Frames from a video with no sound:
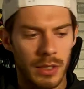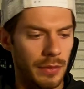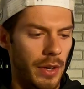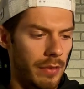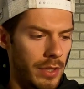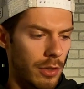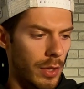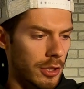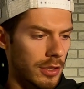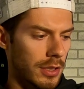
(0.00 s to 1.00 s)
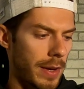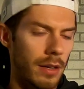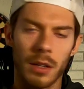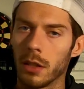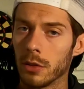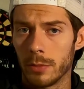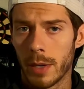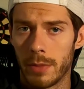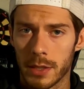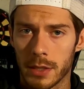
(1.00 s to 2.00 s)
If you have any questions about it, I'll do my
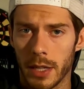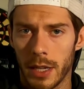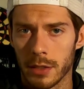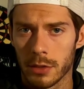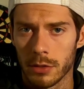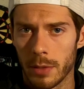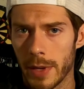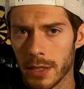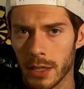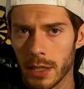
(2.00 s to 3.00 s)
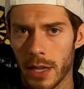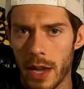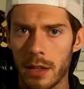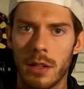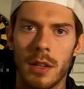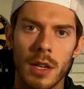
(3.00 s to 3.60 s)
best to answer them as I can.